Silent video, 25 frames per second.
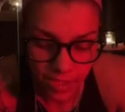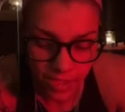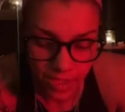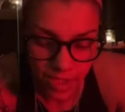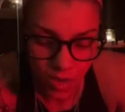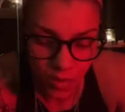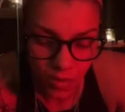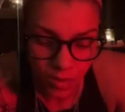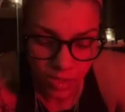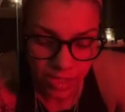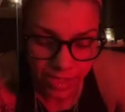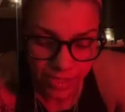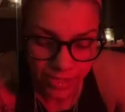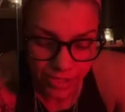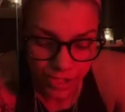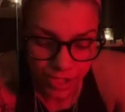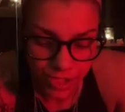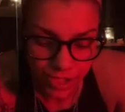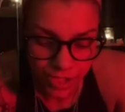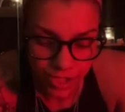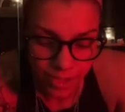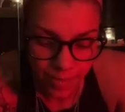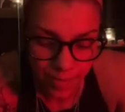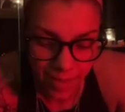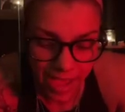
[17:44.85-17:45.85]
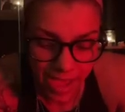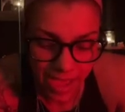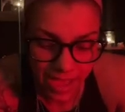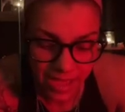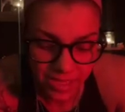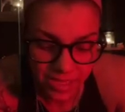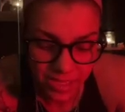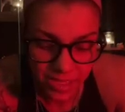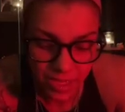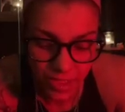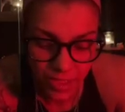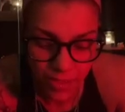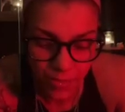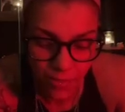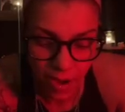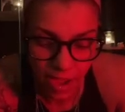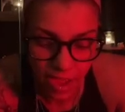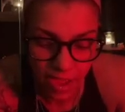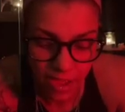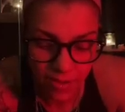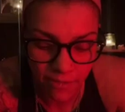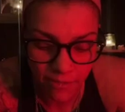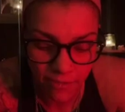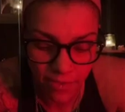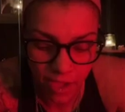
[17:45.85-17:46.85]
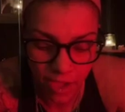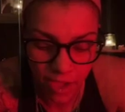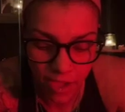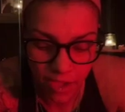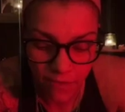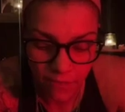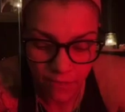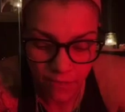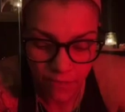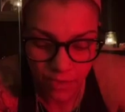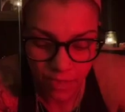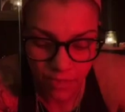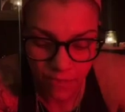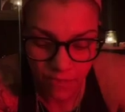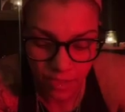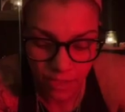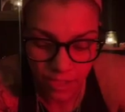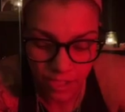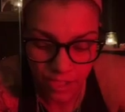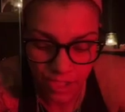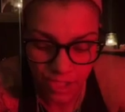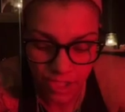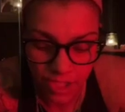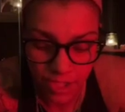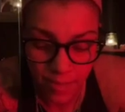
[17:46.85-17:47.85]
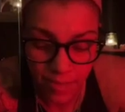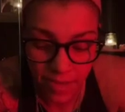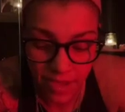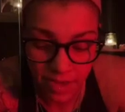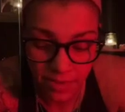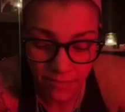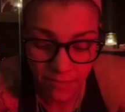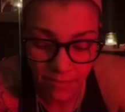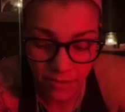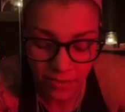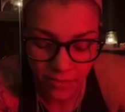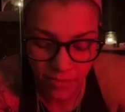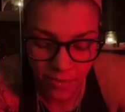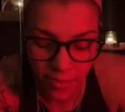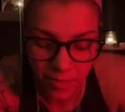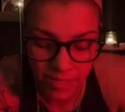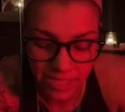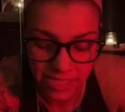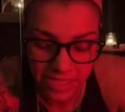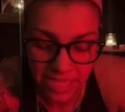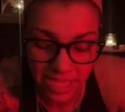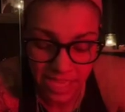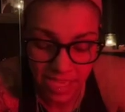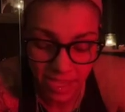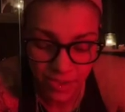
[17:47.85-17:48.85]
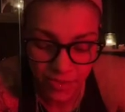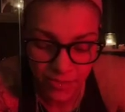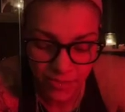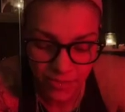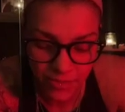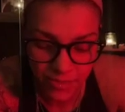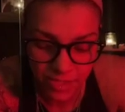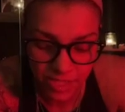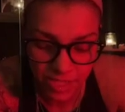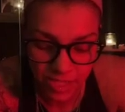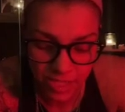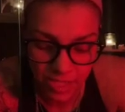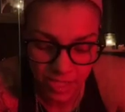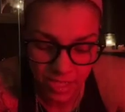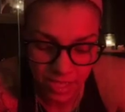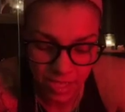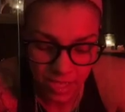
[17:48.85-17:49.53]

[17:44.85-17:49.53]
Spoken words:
Their relationship has to thrive for the village to benefit from its gift.